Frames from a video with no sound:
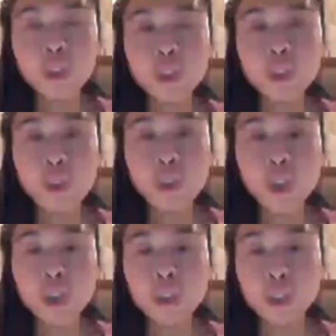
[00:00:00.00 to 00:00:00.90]
the first thing we want
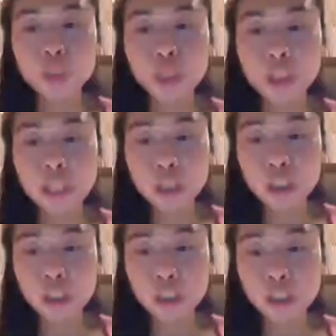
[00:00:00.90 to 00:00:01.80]
to come and do is
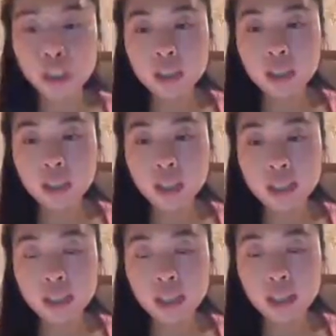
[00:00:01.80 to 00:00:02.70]
actually
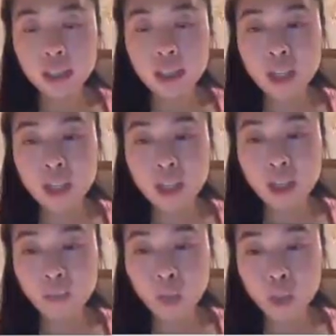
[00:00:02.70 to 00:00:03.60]
select the
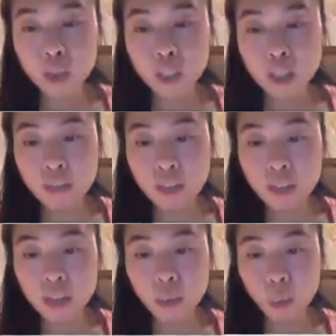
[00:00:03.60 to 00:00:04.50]
conversion
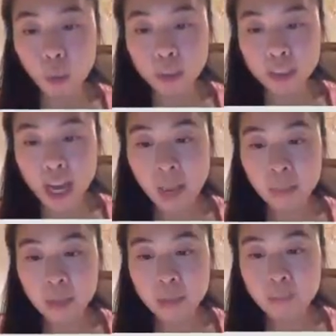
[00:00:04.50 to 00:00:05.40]
event that we want to
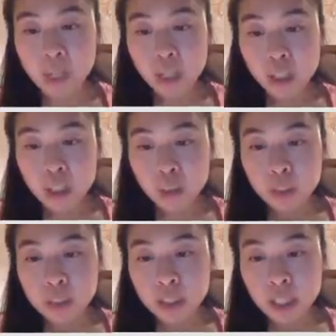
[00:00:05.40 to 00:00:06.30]
happen. So in
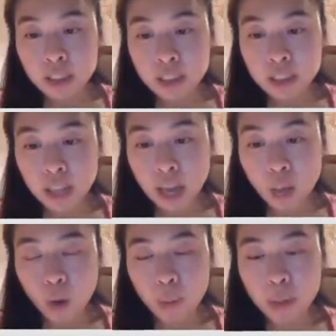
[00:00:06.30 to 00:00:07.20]
this case, since I
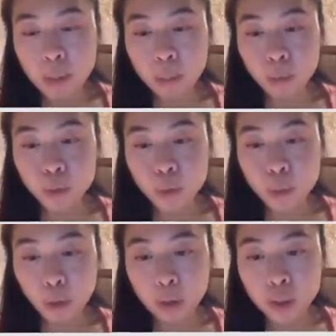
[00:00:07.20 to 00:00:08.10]
want people
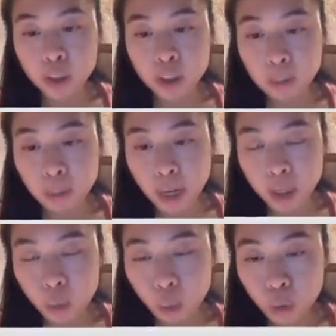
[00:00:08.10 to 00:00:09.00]
to purchase
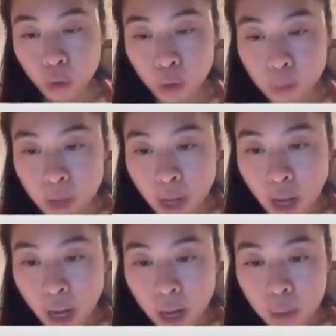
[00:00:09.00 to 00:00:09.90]
my cooler,
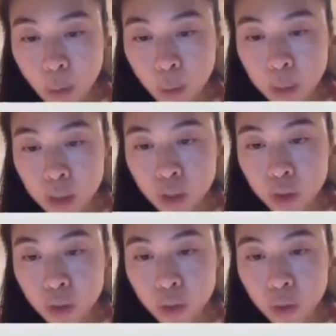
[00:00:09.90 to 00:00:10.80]
I'm going
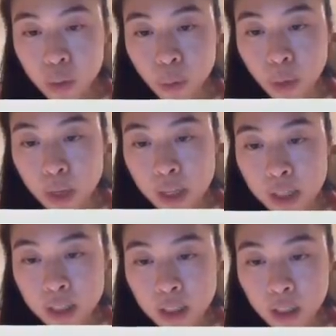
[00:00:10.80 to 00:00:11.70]
to
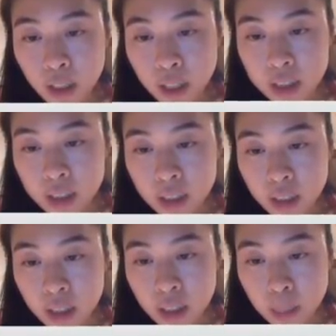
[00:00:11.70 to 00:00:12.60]
select
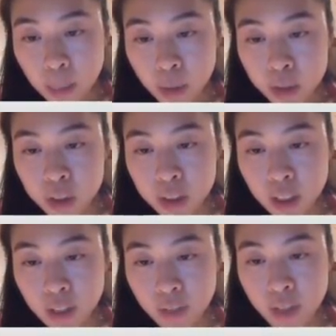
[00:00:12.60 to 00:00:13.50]
the purchase
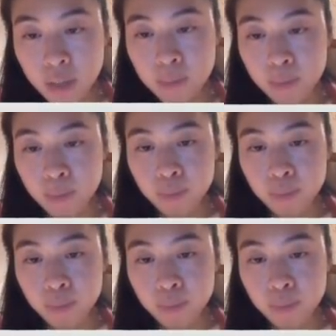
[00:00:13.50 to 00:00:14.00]
event.